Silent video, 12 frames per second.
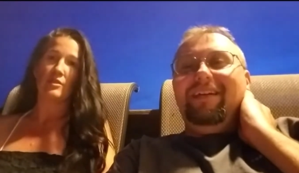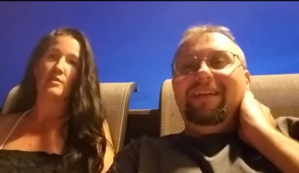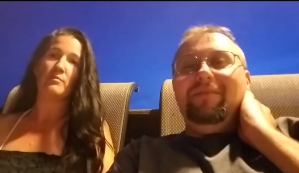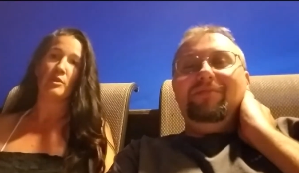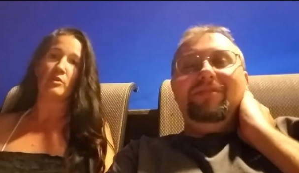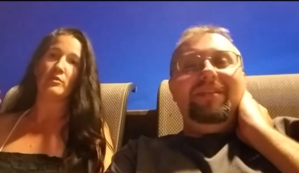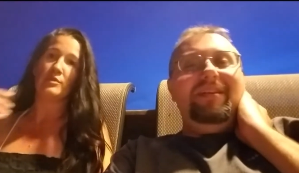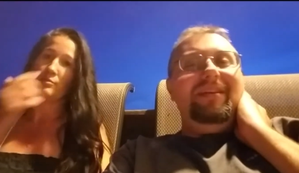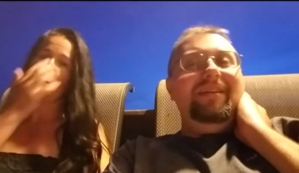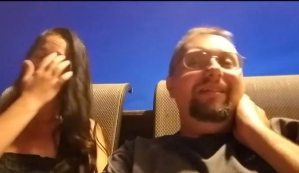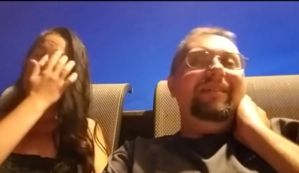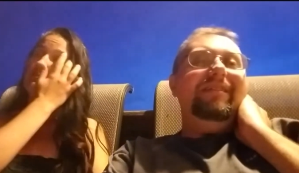
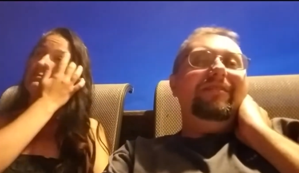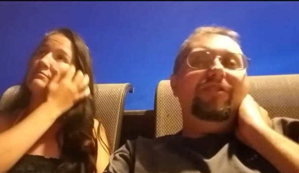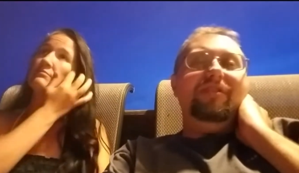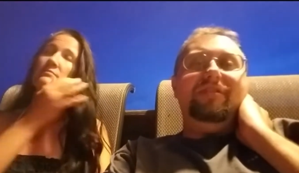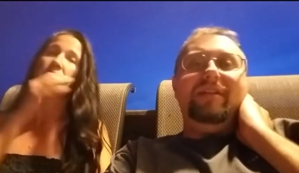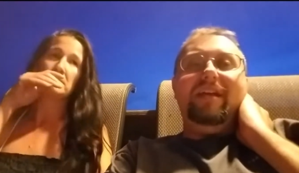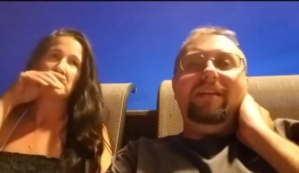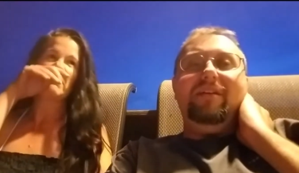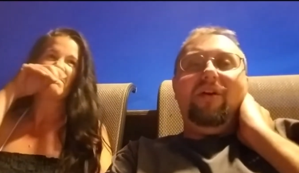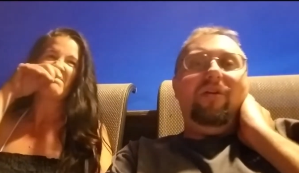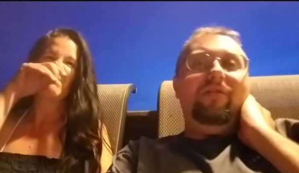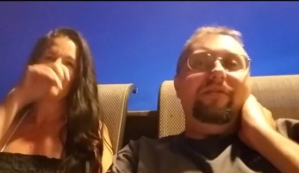Speaker 1: emptying, we, just taking
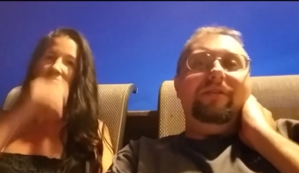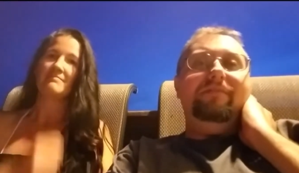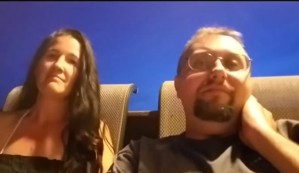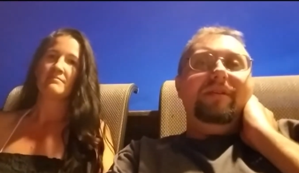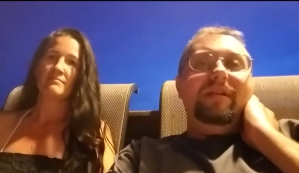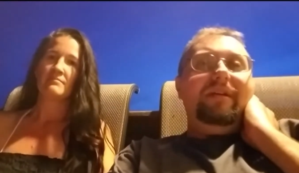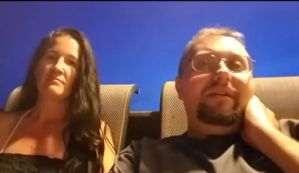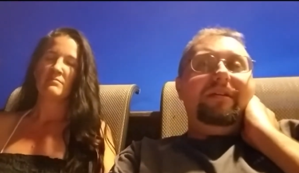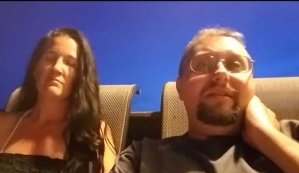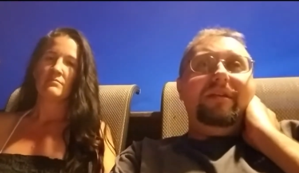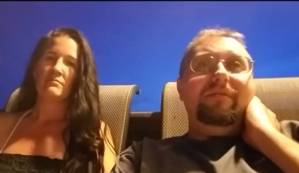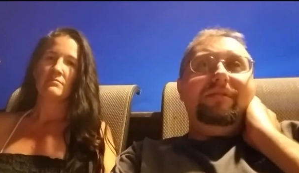all the, because
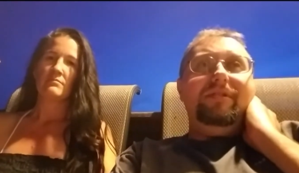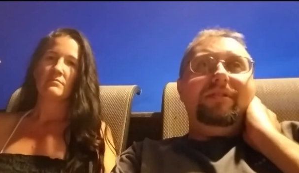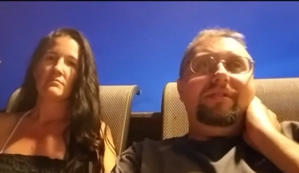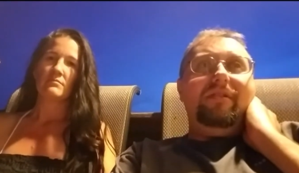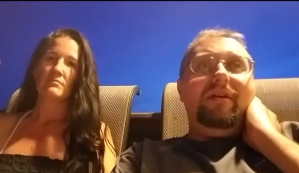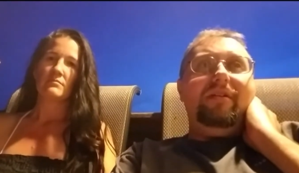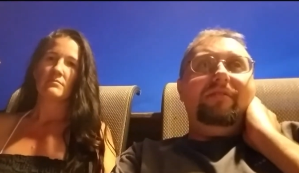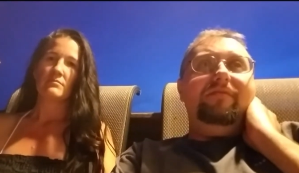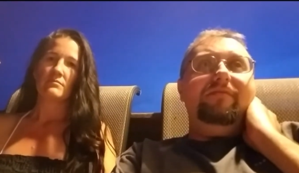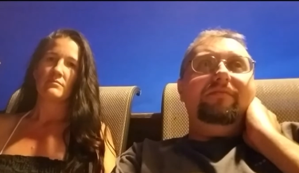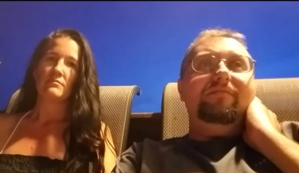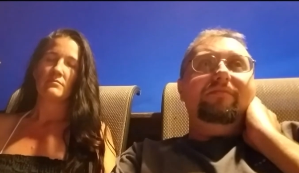there was just a lot of
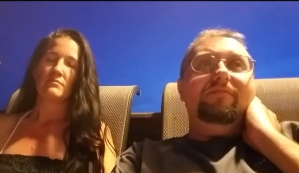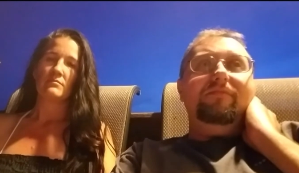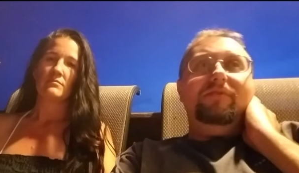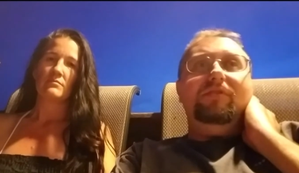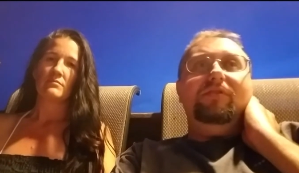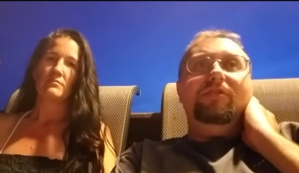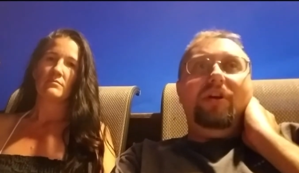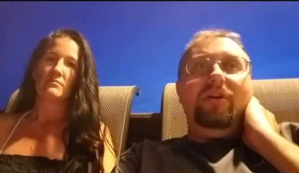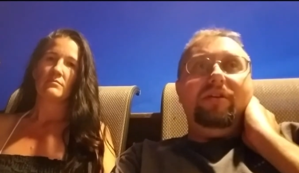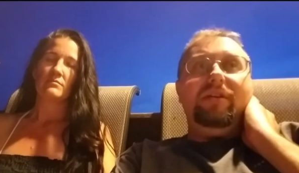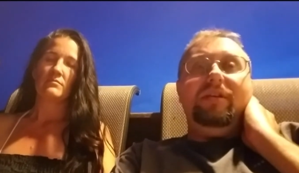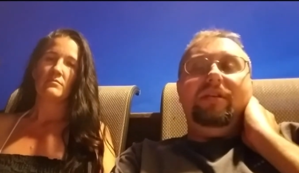
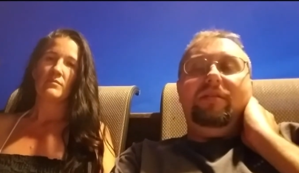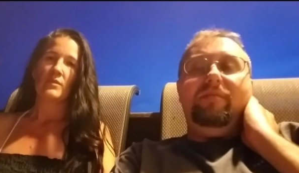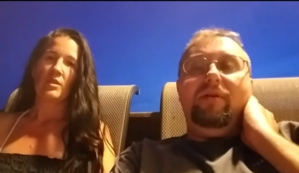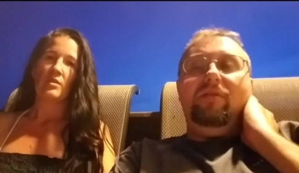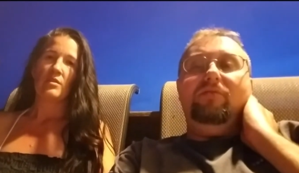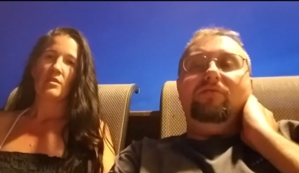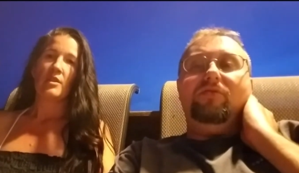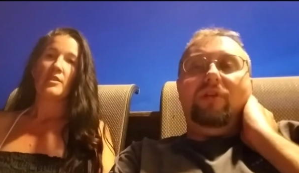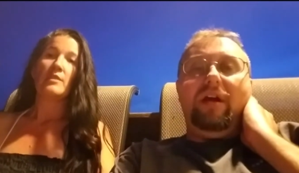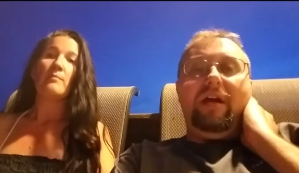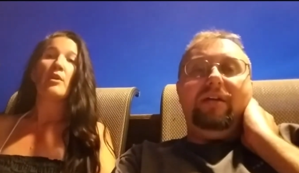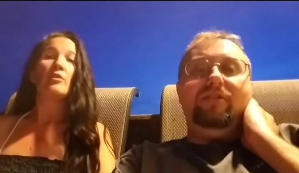junk in the boat,
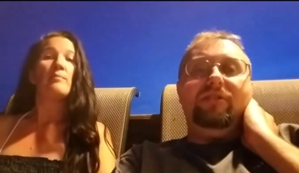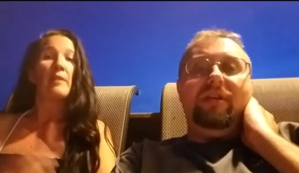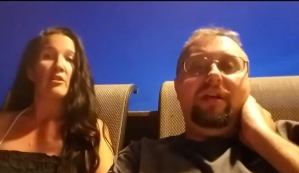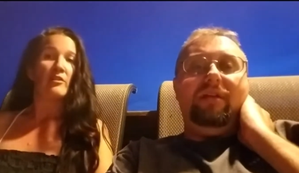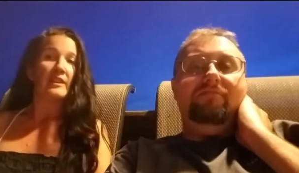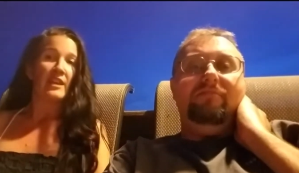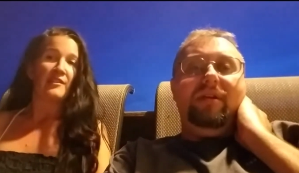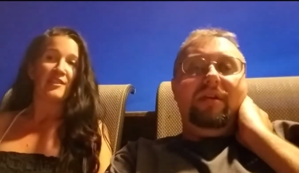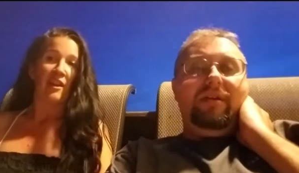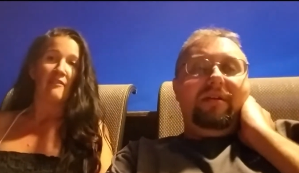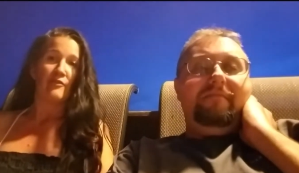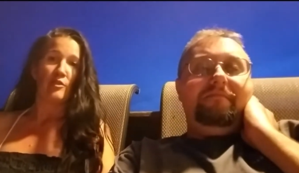trash.
Speaker 2: The boat apparently and, has
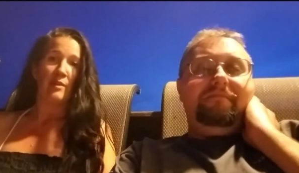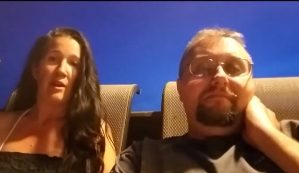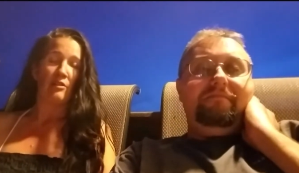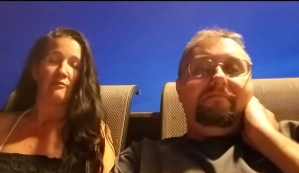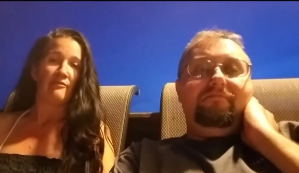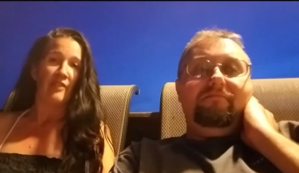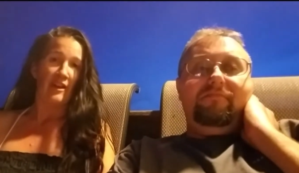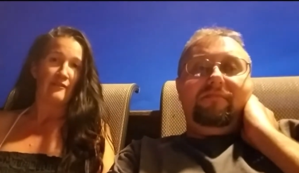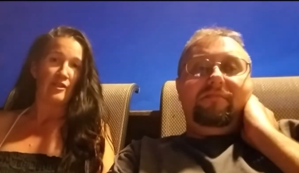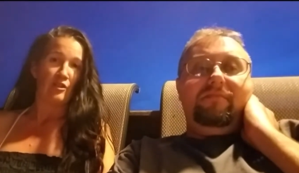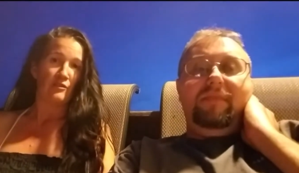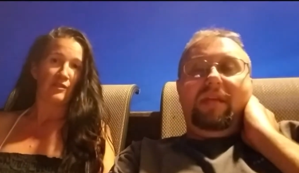sat for about five
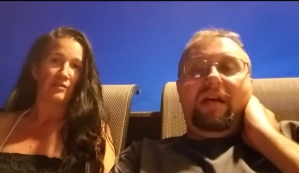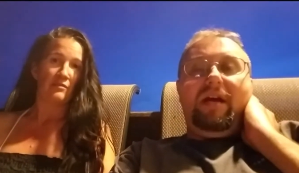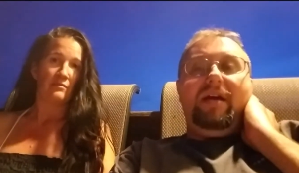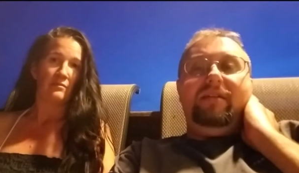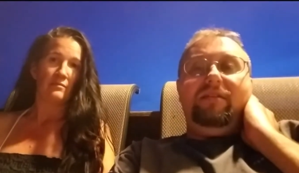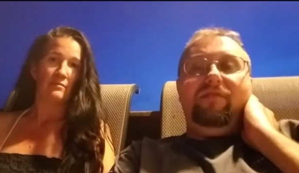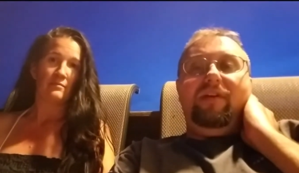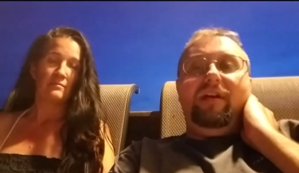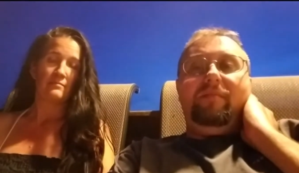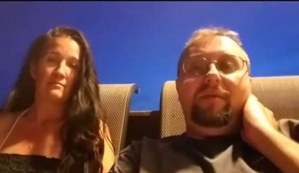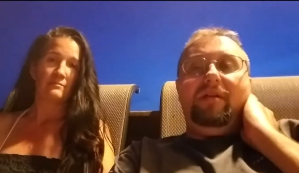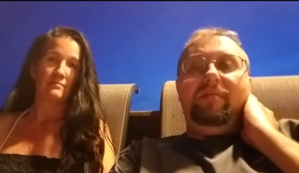years.
Speaker 1: Yeah, at the
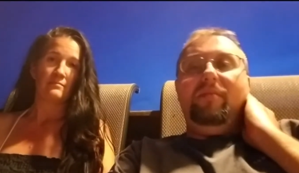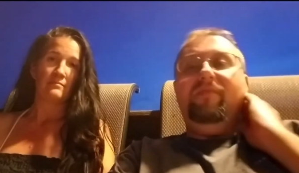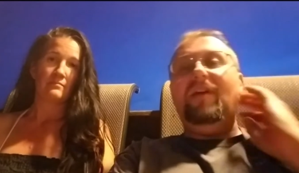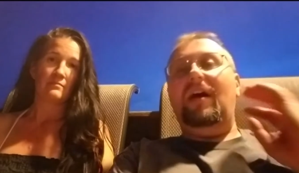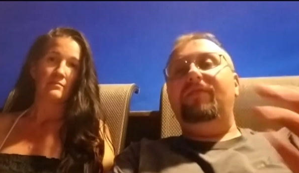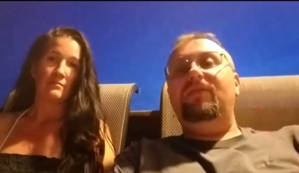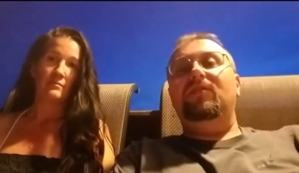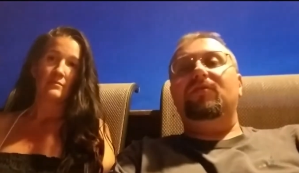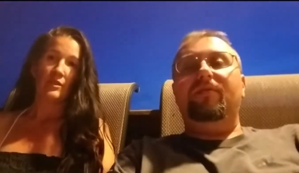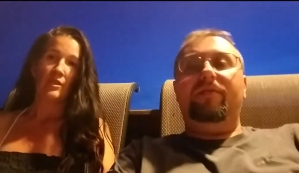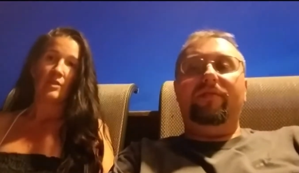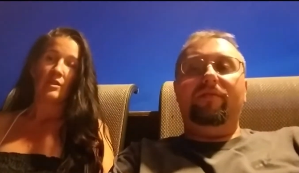very minimum, five years
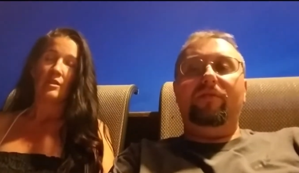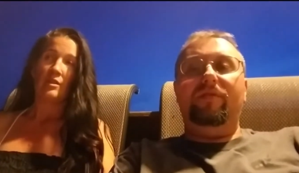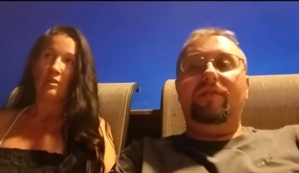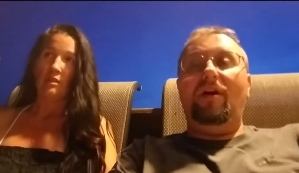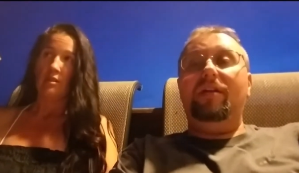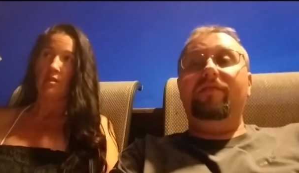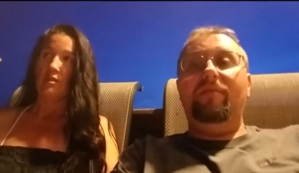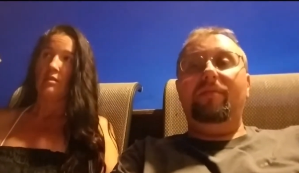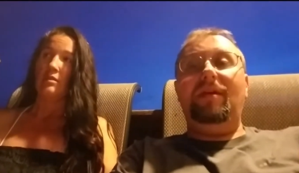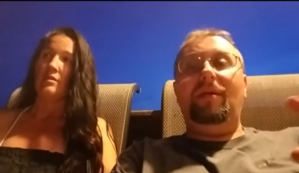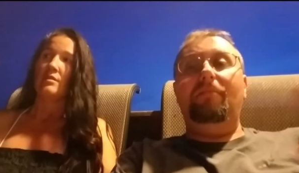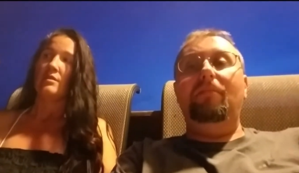with, with not even
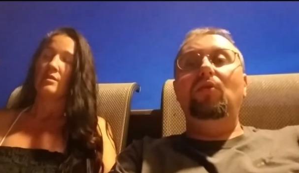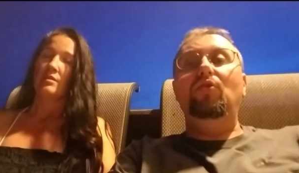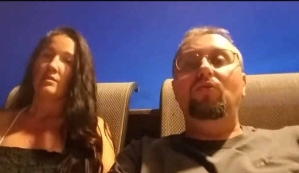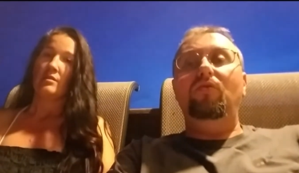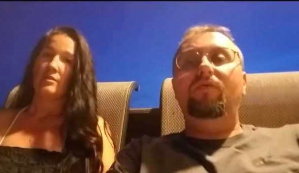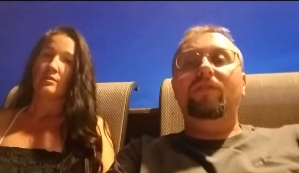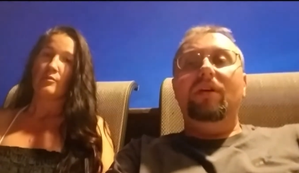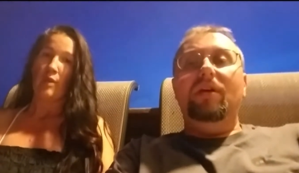being moved.